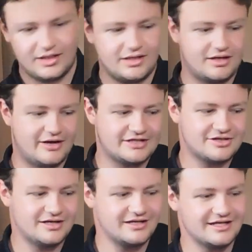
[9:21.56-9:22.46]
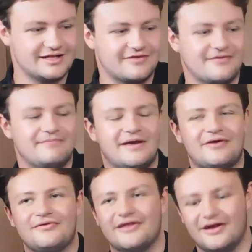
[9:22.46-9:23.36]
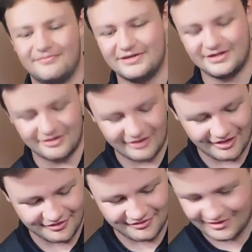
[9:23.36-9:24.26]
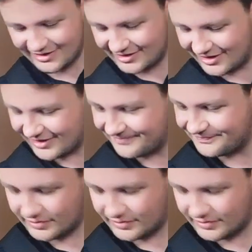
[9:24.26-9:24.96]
You know, I try to get you some metal there, but, you know, I also did, like...